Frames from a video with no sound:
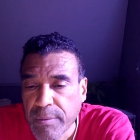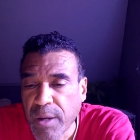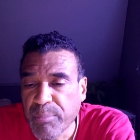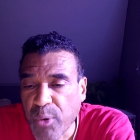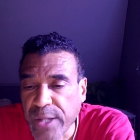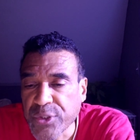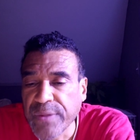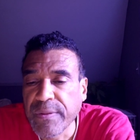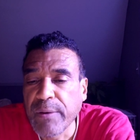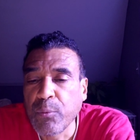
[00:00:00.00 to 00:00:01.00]

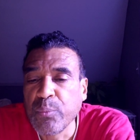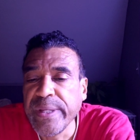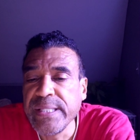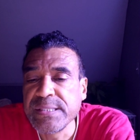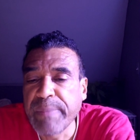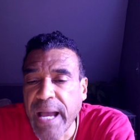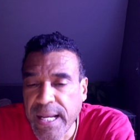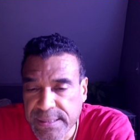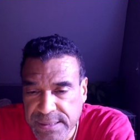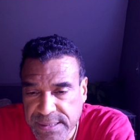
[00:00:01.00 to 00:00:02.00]
Compression, the
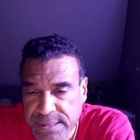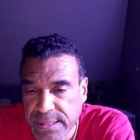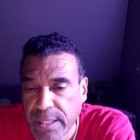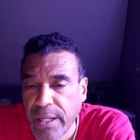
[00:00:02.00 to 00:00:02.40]
response